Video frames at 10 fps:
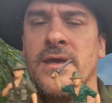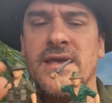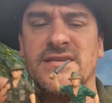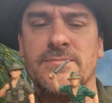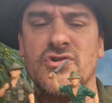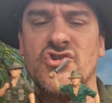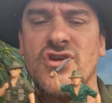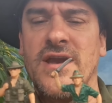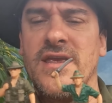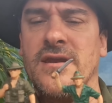He has a
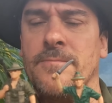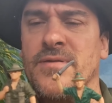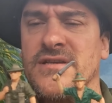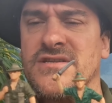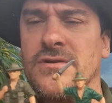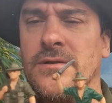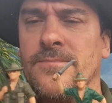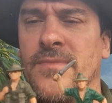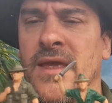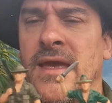machete and a pistol.